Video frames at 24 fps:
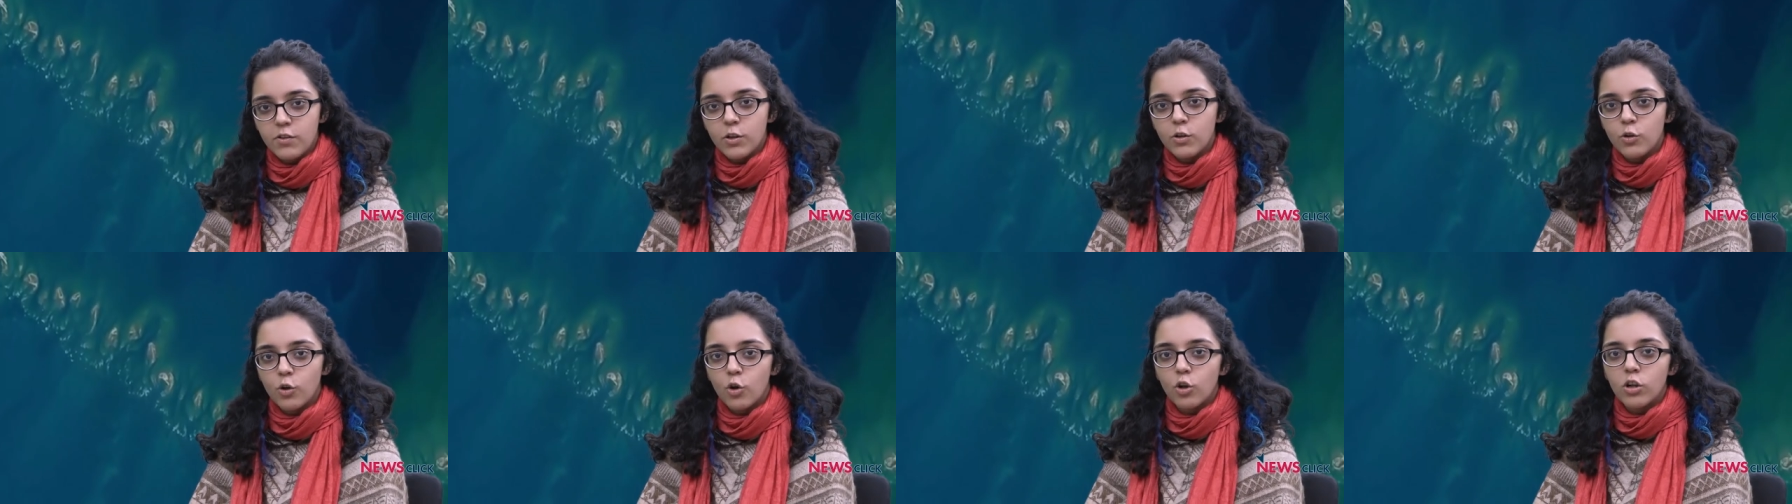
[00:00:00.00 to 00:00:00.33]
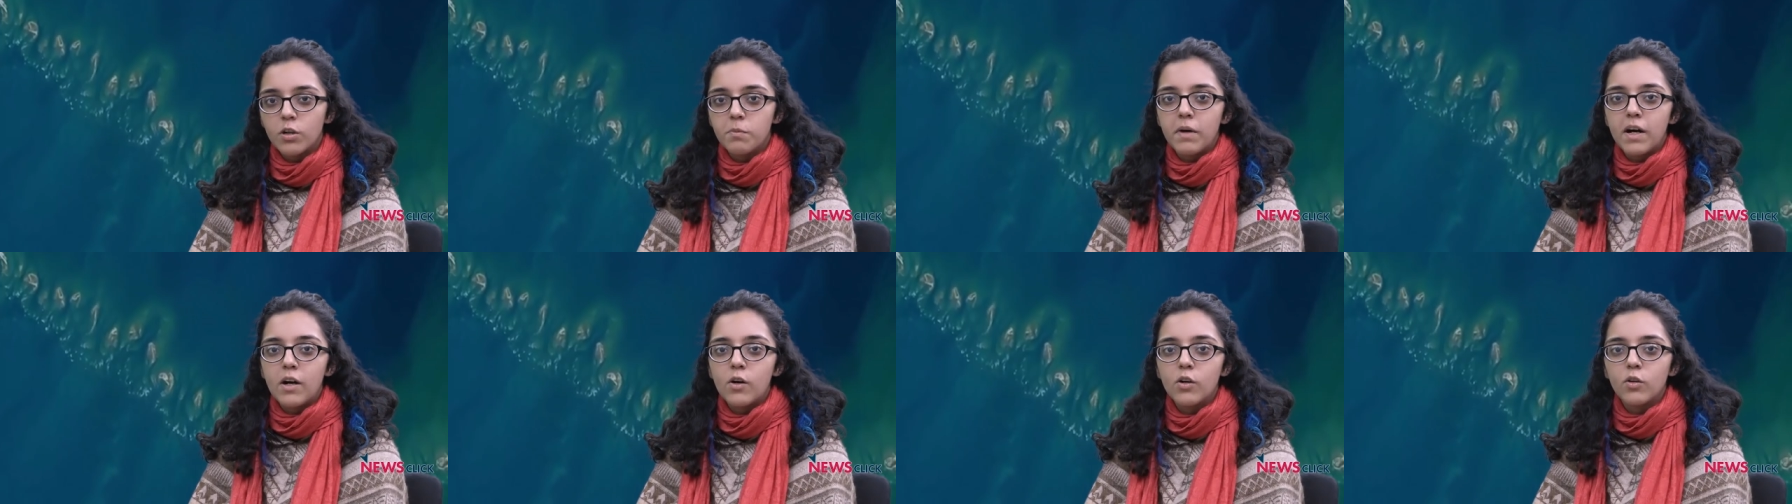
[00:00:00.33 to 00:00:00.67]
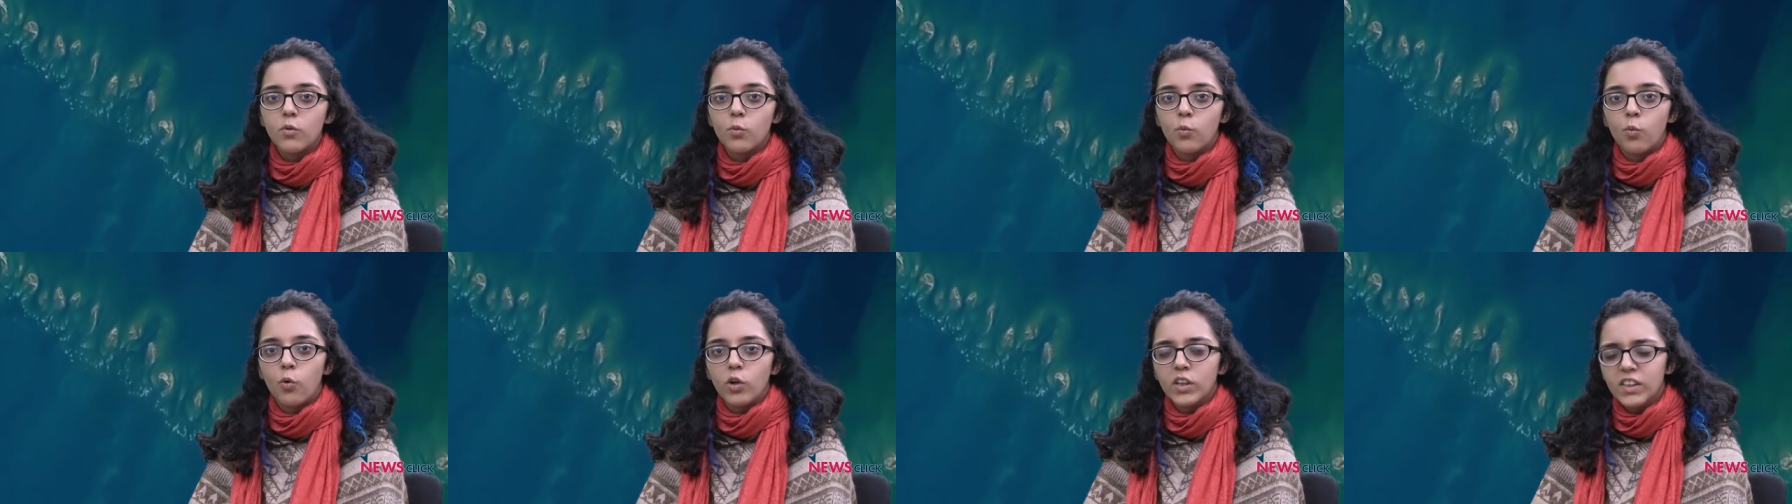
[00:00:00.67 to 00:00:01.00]
to talk
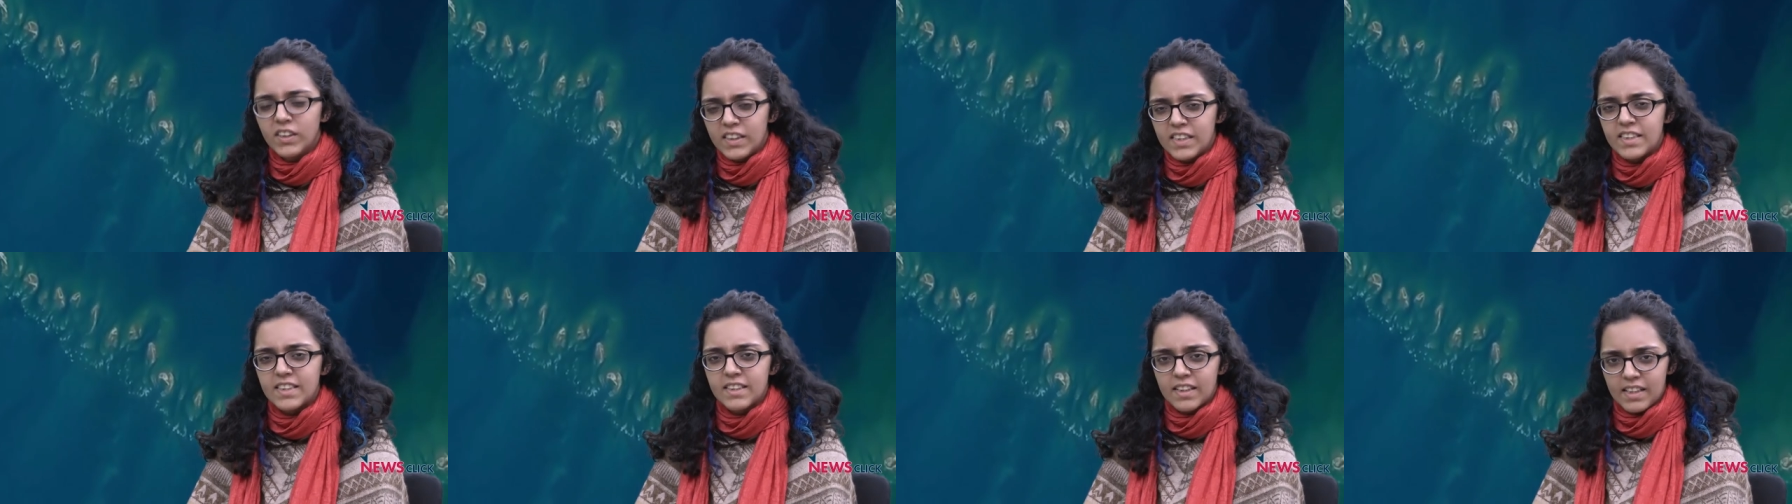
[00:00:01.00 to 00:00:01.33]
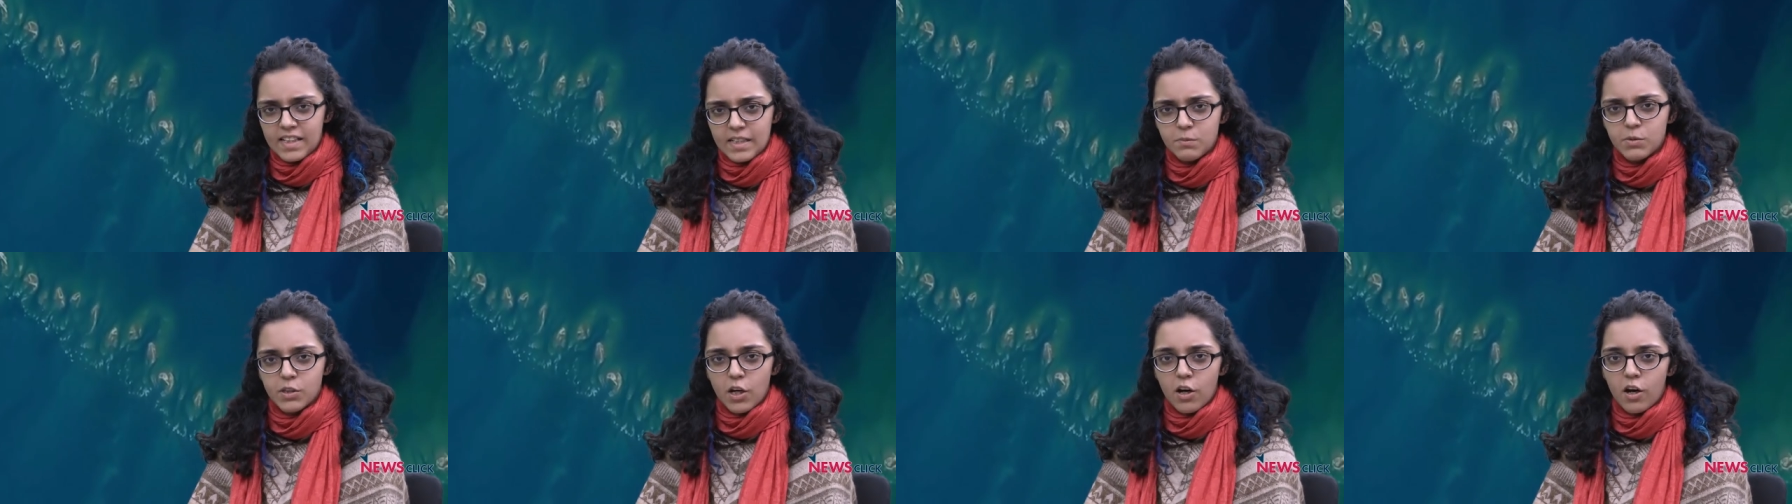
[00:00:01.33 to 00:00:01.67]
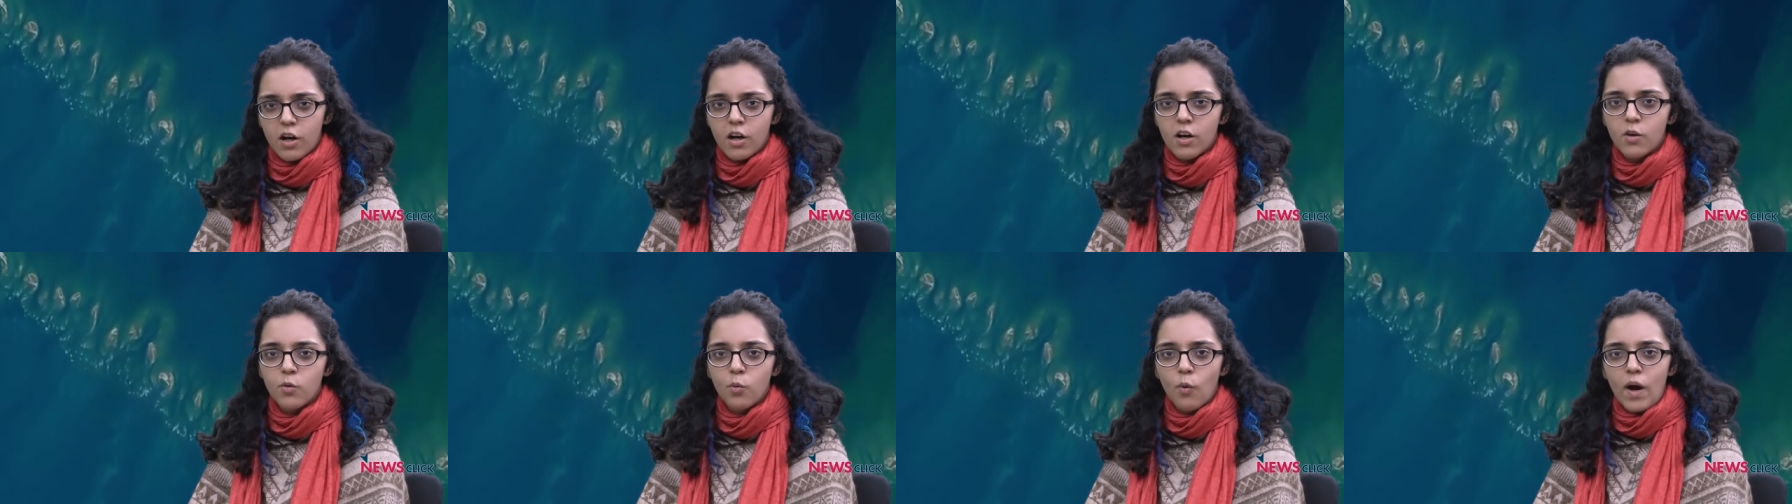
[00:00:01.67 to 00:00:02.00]
about what these claims
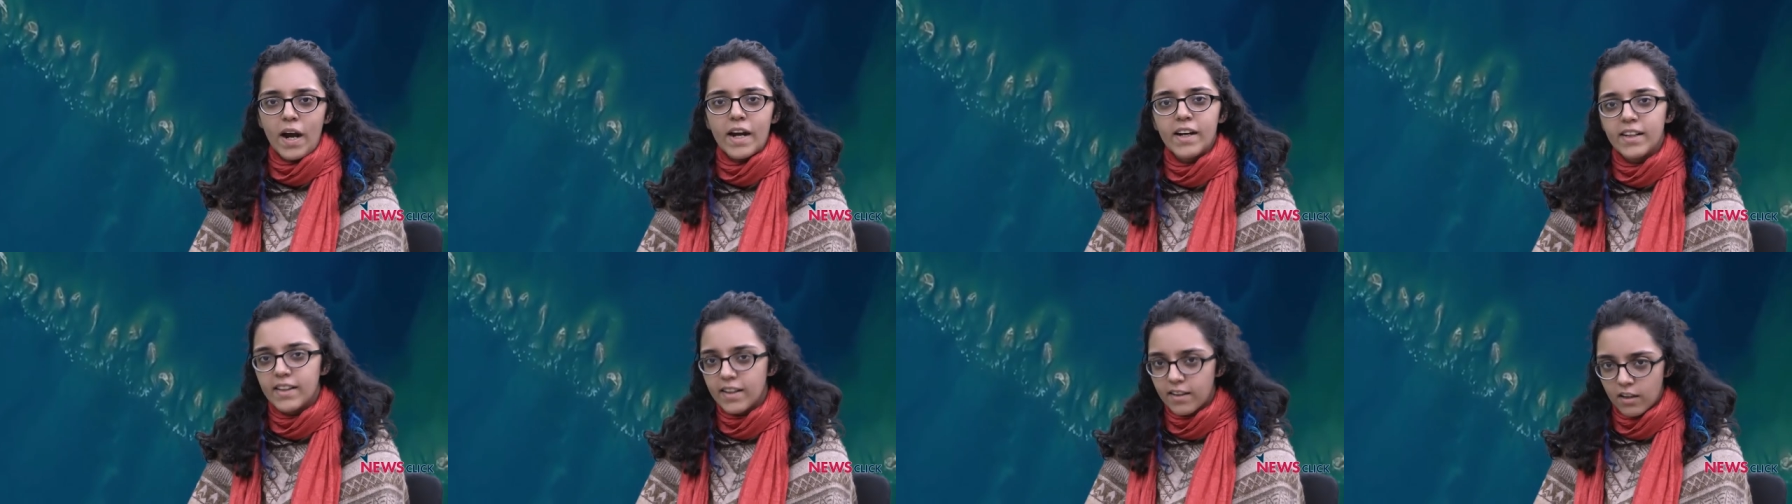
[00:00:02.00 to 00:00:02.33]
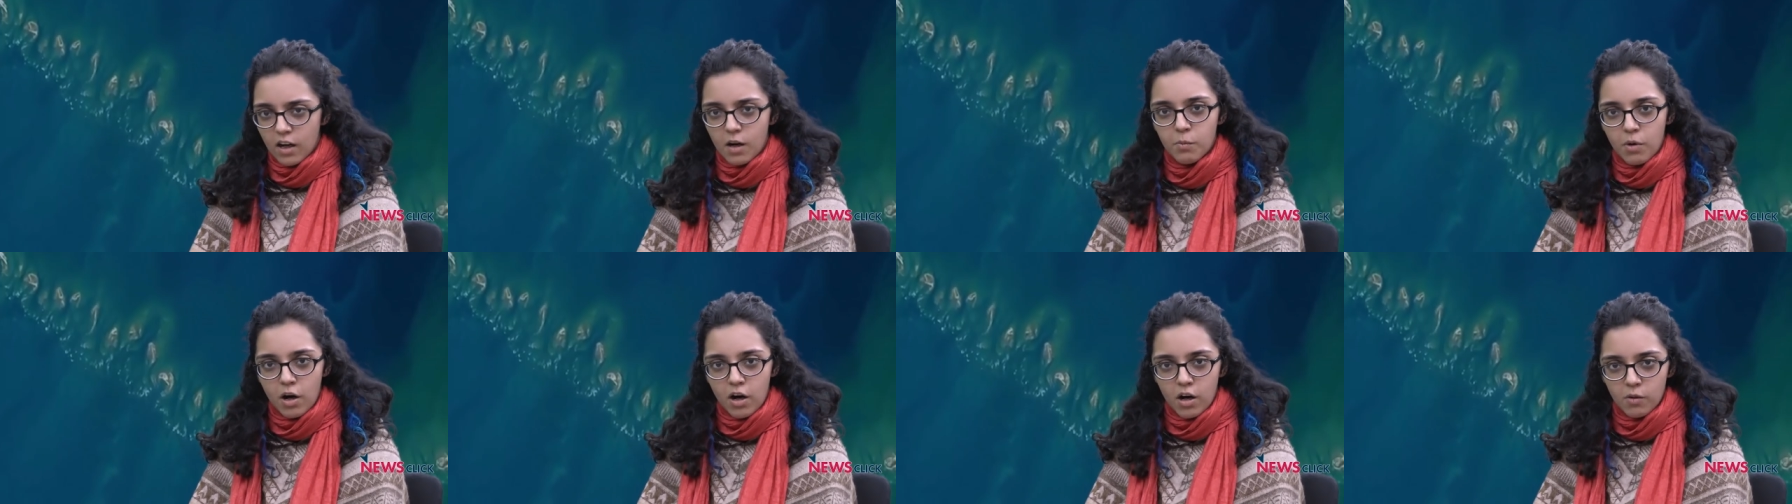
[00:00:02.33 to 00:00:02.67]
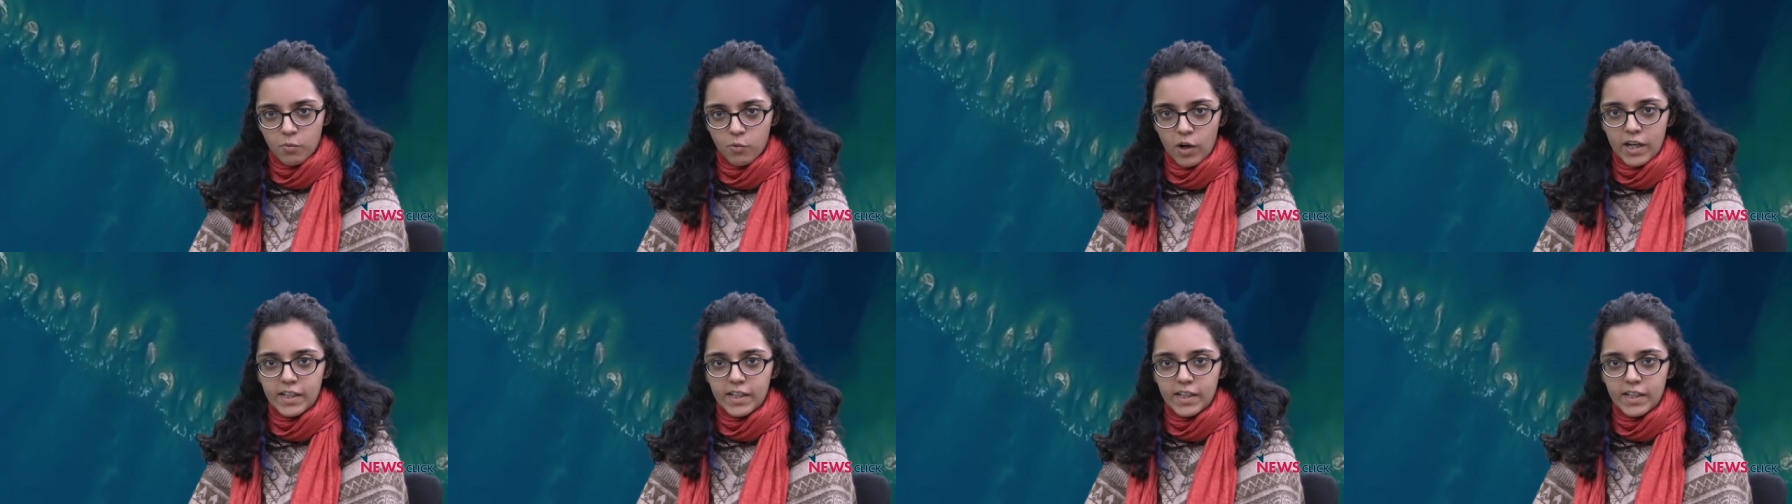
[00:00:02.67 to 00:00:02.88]
are, why they come up,